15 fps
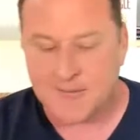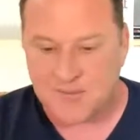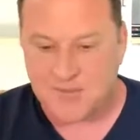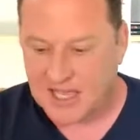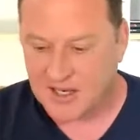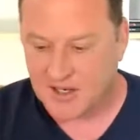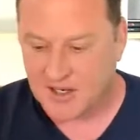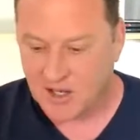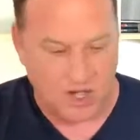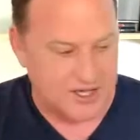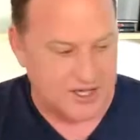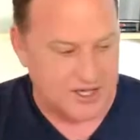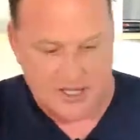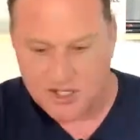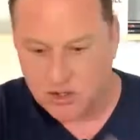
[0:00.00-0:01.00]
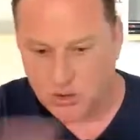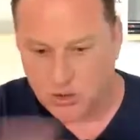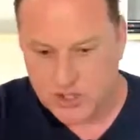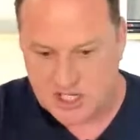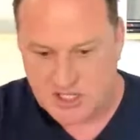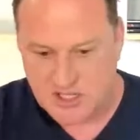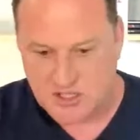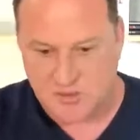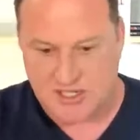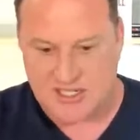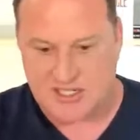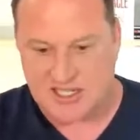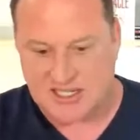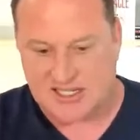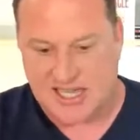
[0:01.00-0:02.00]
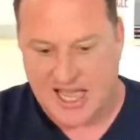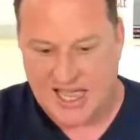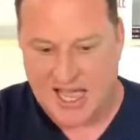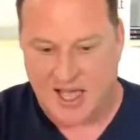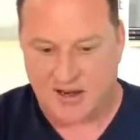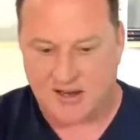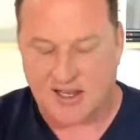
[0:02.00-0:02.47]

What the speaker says: and all you got to do, whoosh, switch this guy out,